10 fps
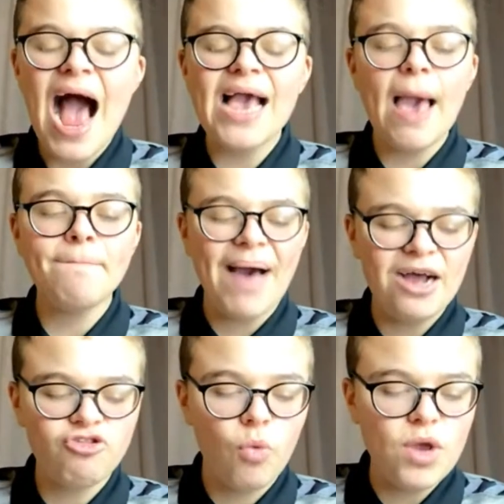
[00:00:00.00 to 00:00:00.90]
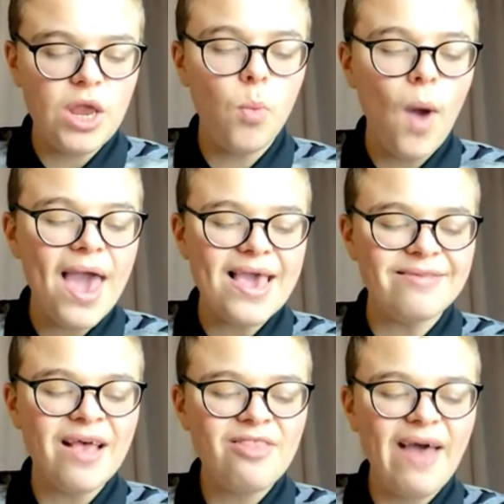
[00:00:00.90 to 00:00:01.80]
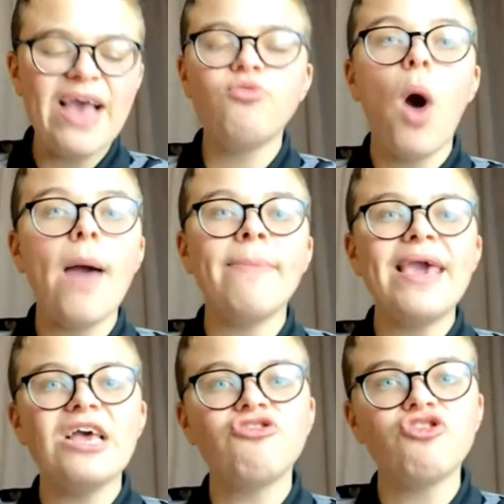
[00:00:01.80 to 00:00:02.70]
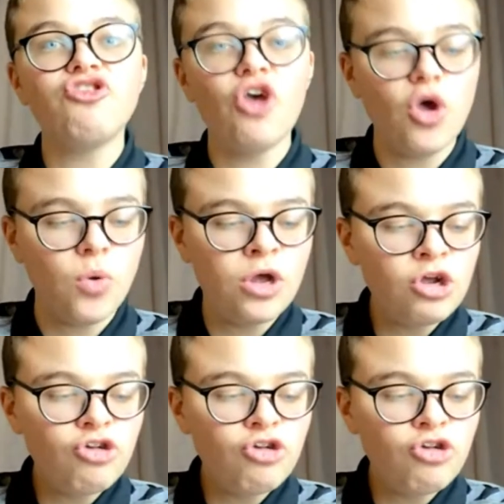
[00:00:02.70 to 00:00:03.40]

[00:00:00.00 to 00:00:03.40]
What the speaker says: and get back to winning ways. That is what I'm here to do.